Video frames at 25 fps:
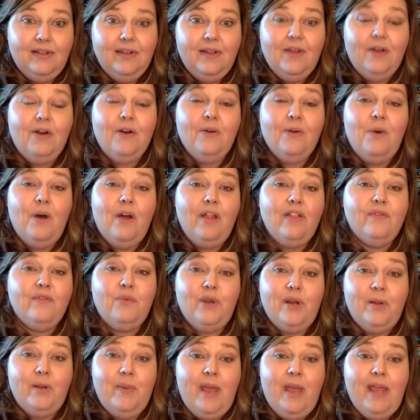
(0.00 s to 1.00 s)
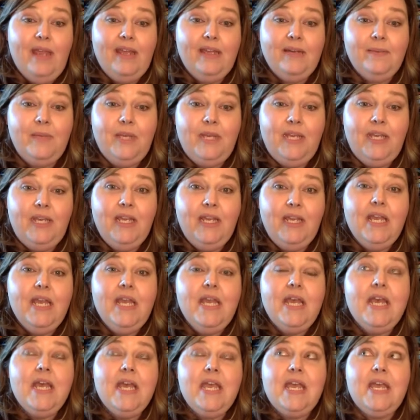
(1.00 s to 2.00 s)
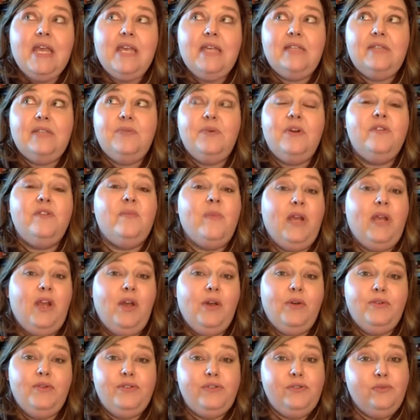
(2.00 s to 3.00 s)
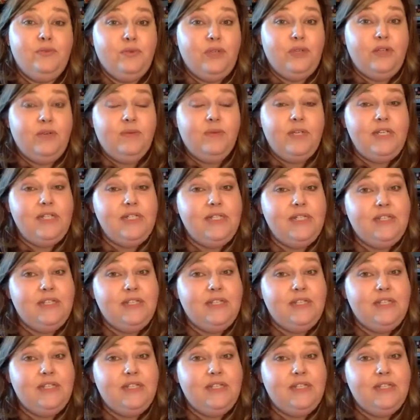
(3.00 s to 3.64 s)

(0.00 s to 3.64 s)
Her Wall of Winnipeg and Me is one of my go-to rereads